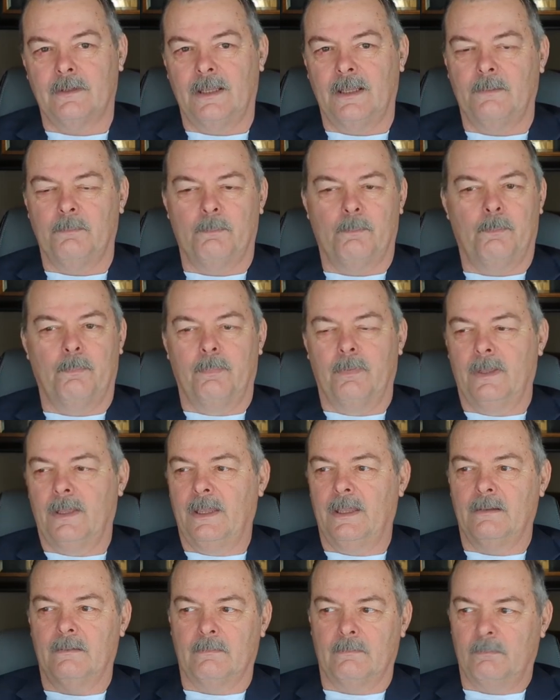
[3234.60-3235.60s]
and
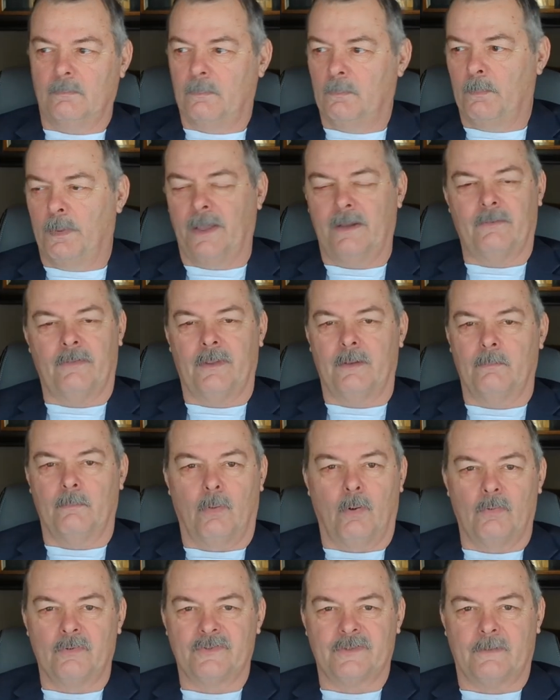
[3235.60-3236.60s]
and better than
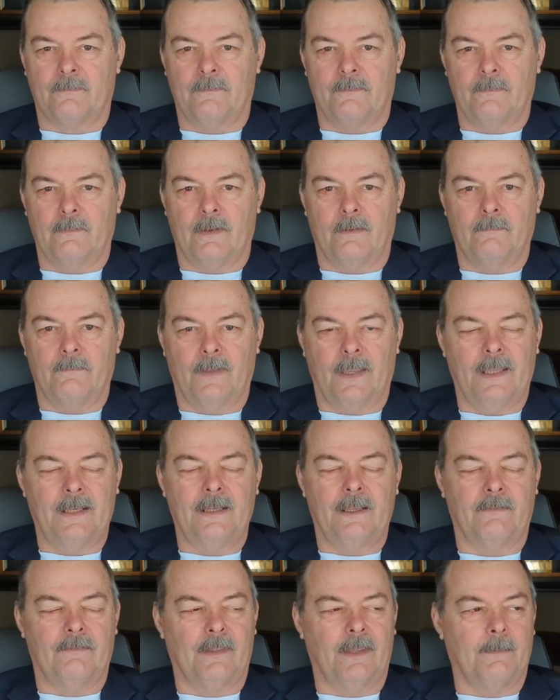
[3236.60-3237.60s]
most of, of
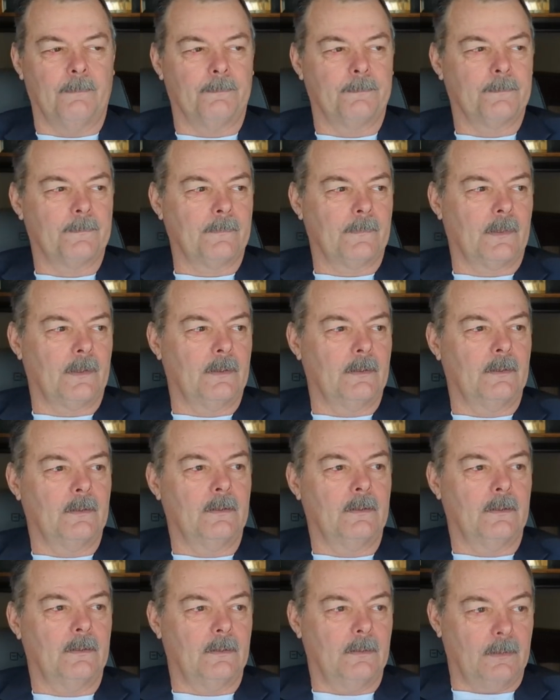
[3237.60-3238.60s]
any of them.
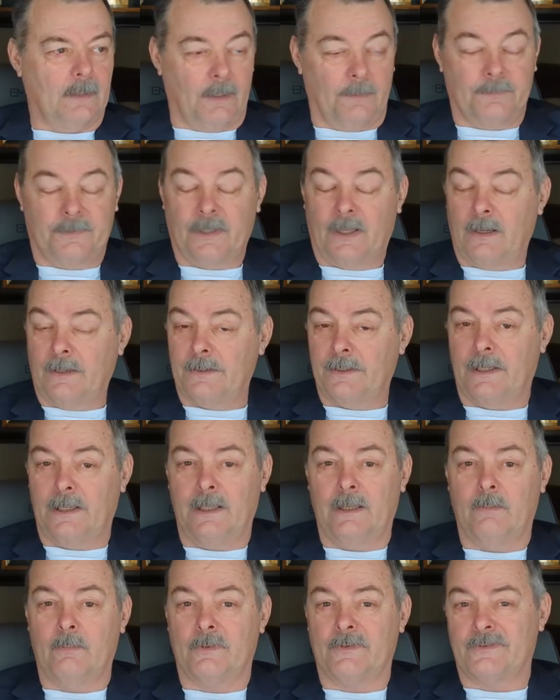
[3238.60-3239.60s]
I'm telling you,
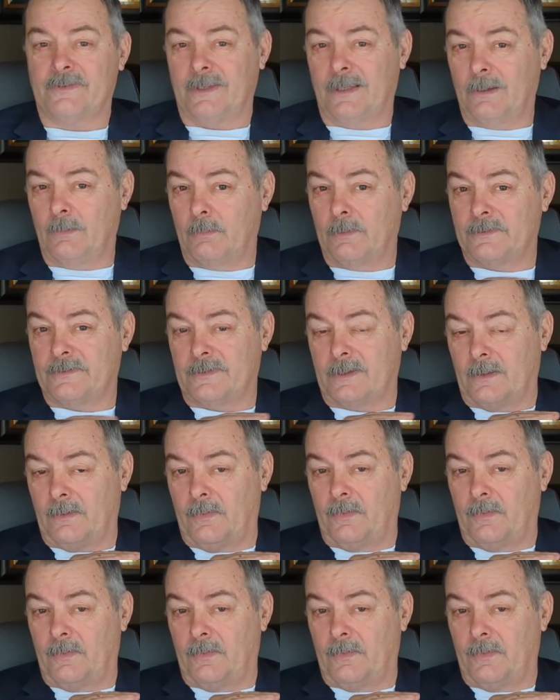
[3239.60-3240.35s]
it was it was